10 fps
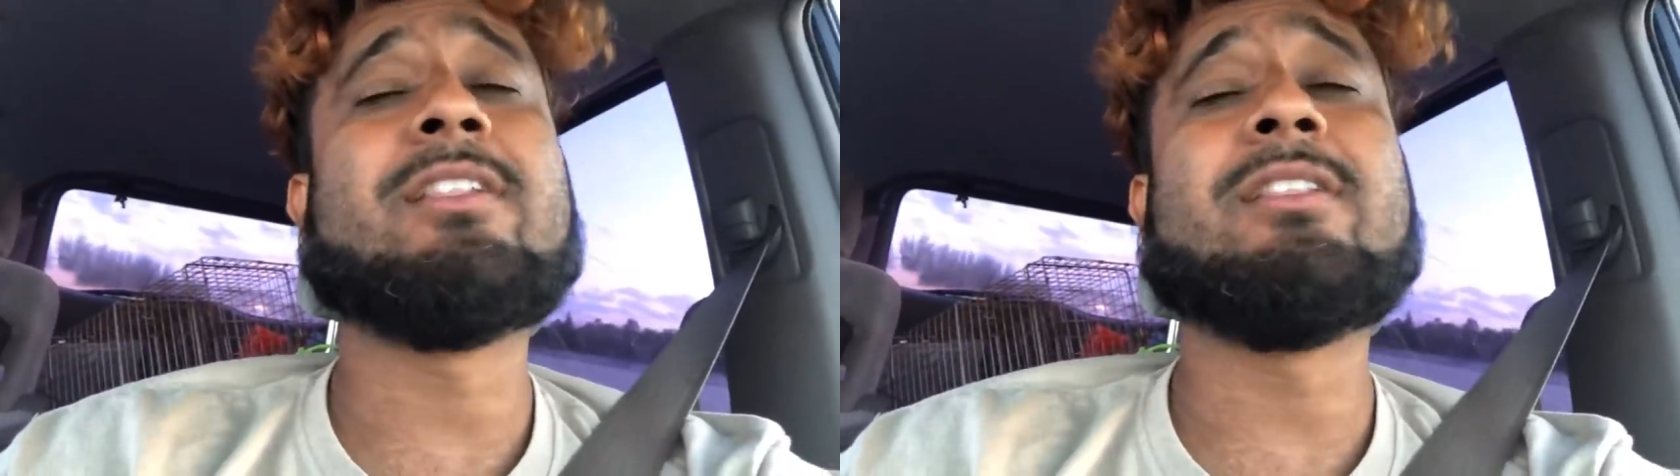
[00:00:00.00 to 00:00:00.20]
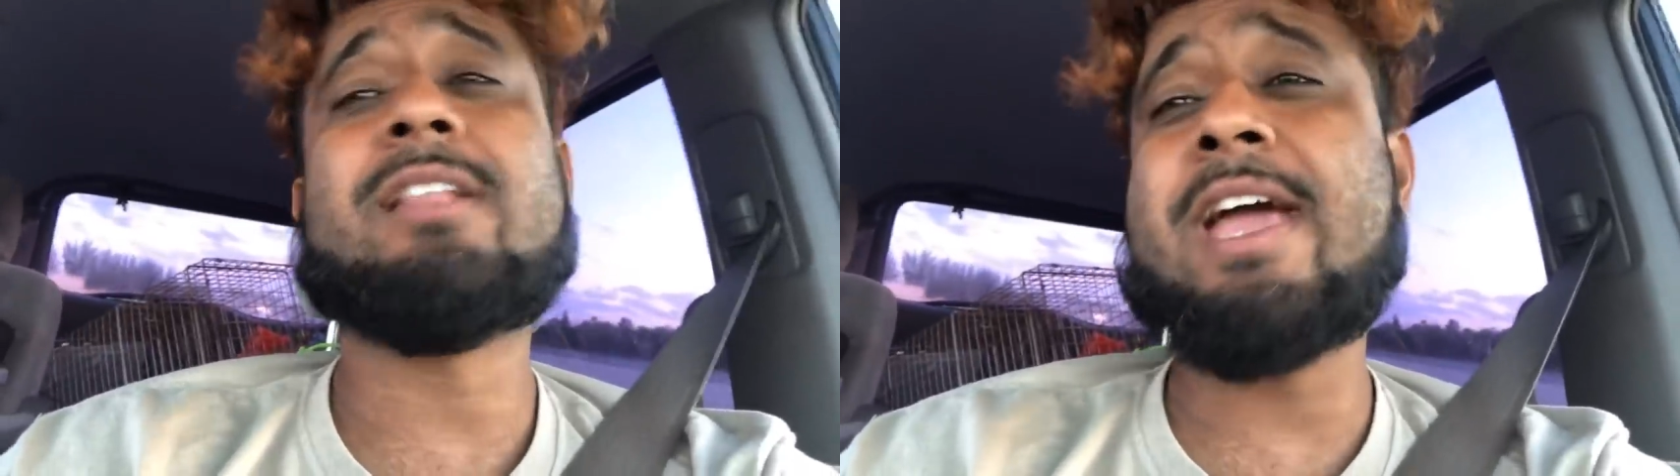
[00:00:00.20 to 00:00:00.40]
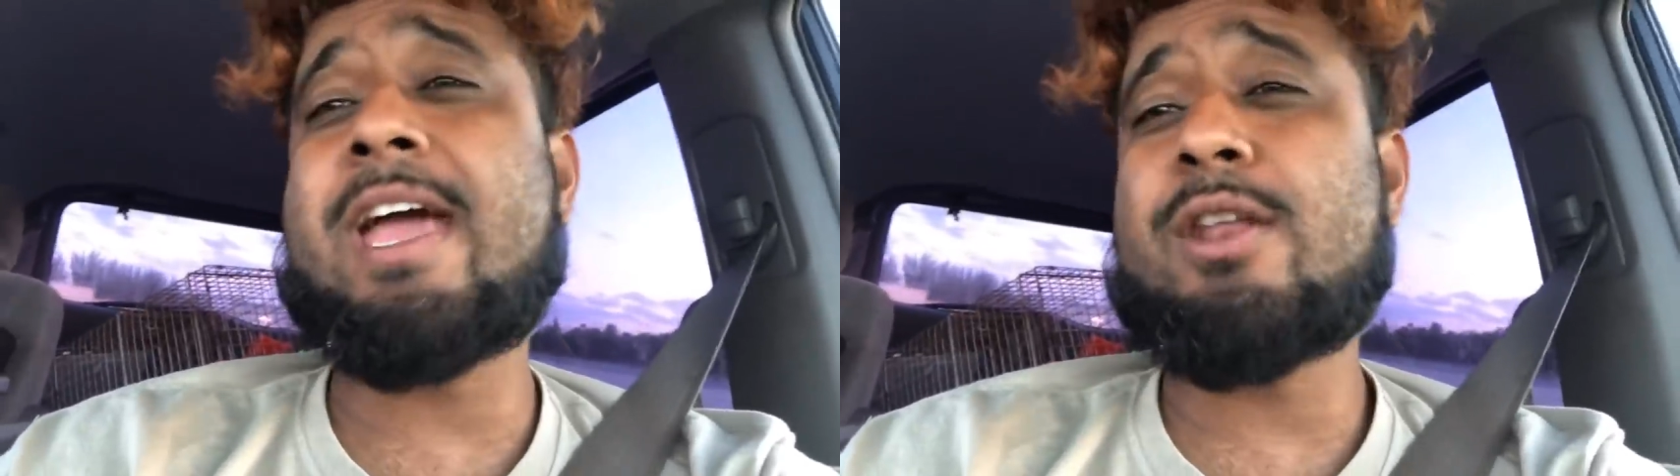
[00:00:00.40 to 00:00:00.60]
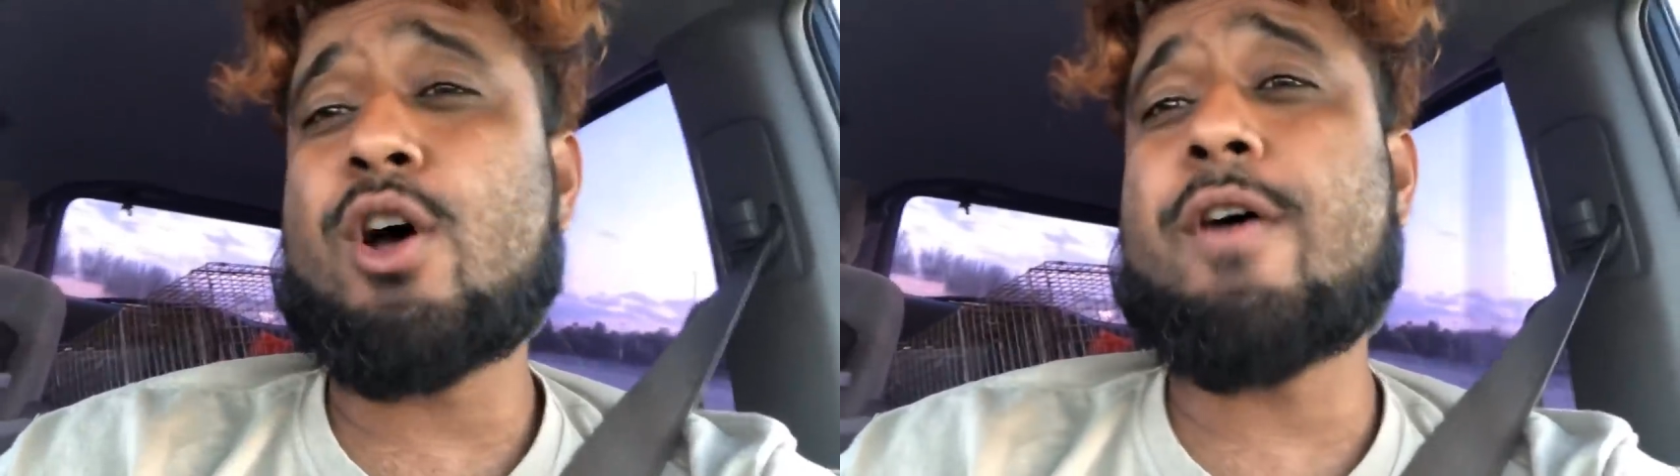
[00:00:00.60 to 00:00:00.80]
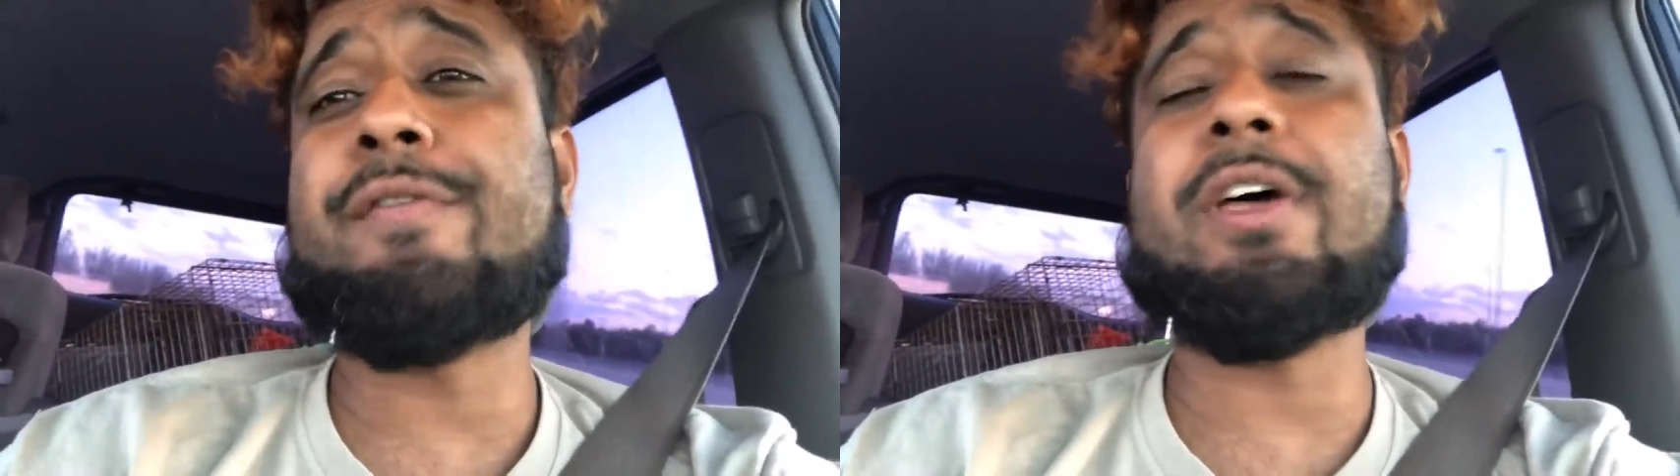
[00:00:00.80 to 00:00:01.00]
land
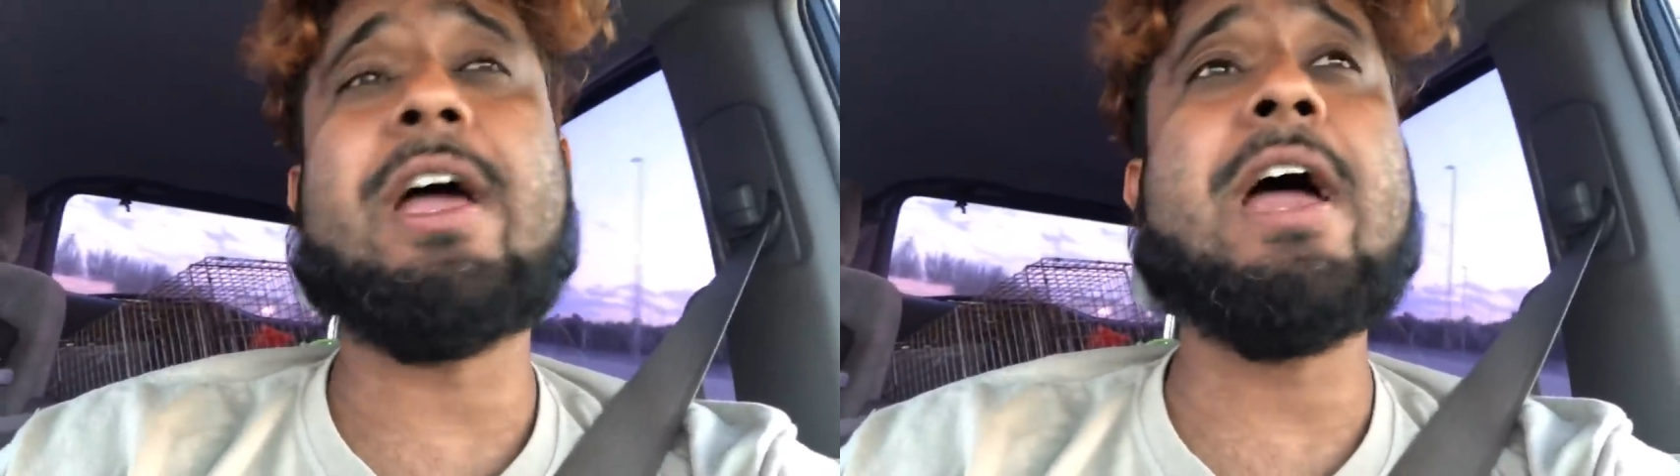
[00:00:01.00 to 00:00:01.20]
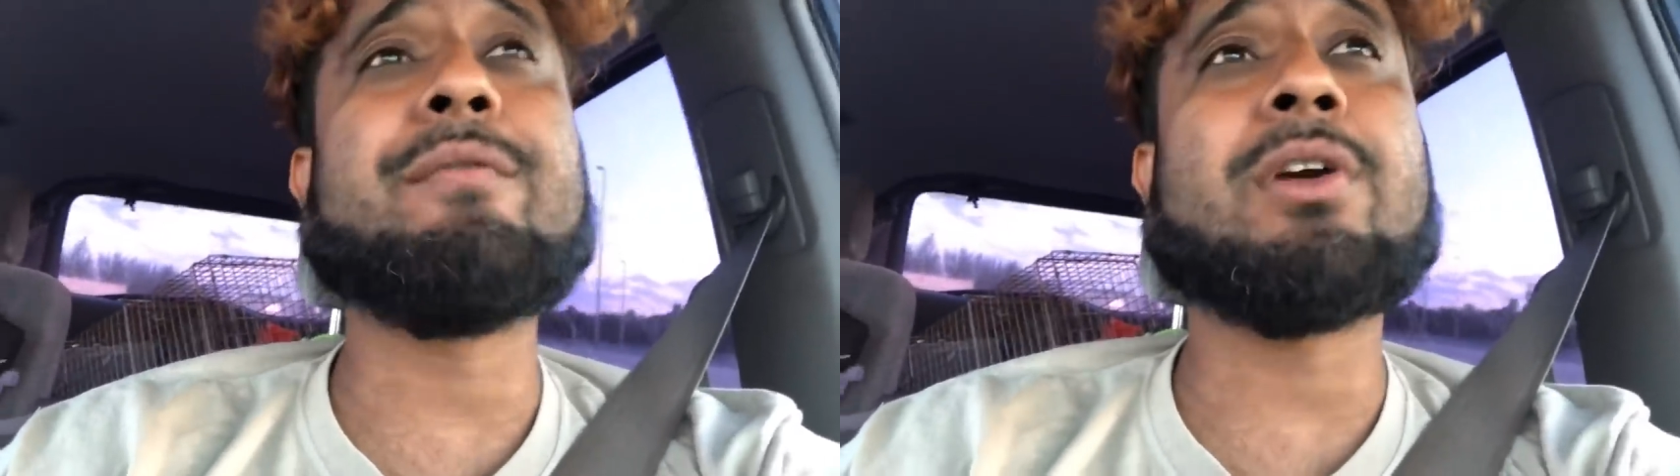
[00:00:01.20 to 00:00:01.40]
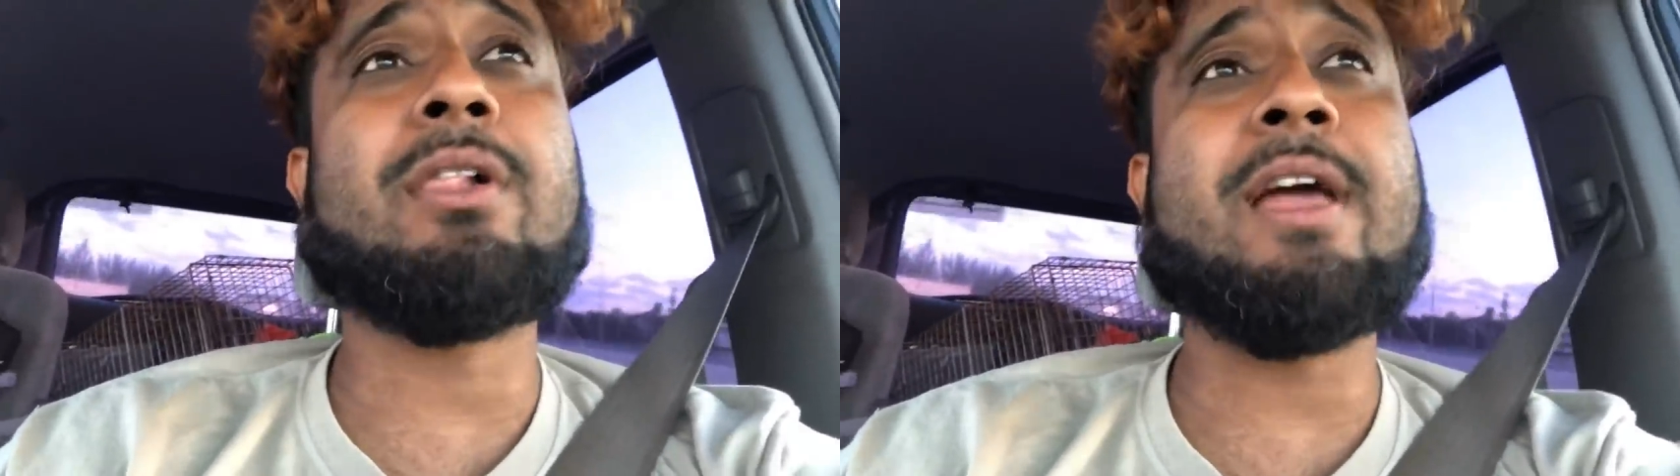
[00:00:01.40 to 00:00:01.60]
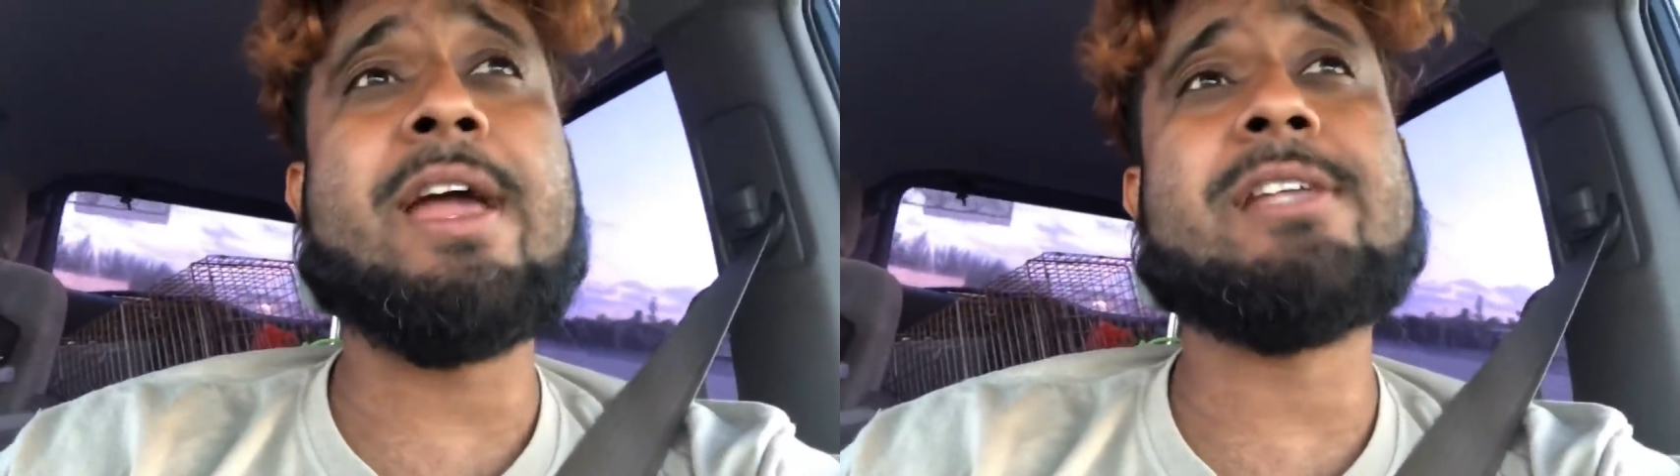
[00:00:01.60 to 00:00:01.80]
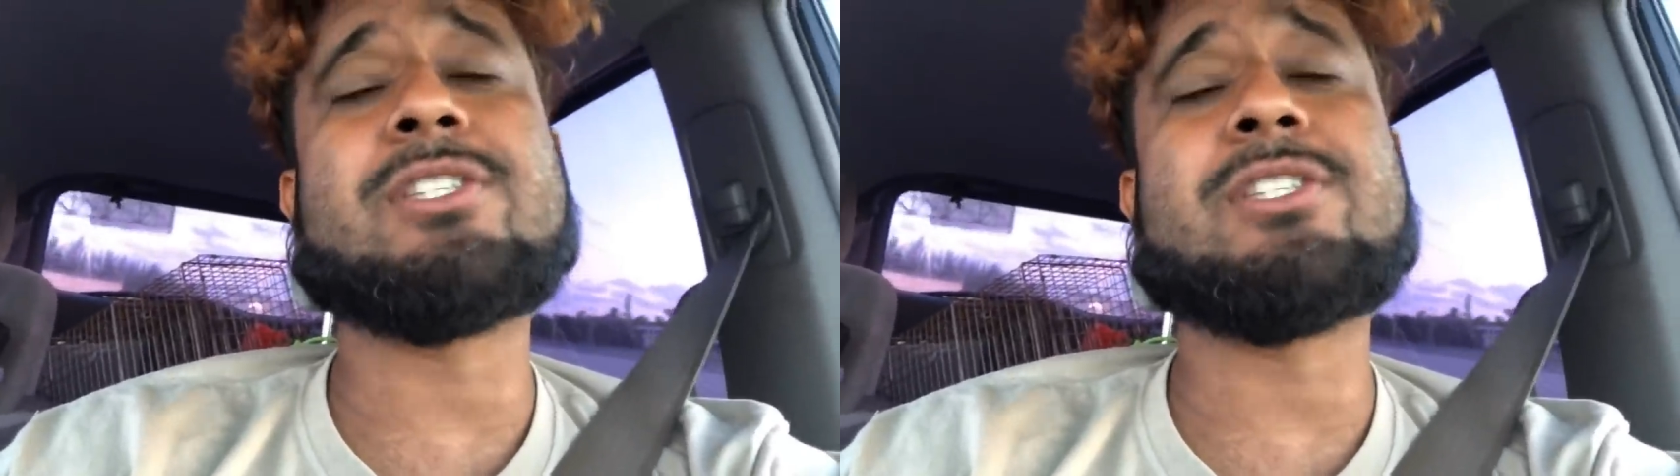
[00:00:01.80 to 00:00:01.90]
of the Everglades,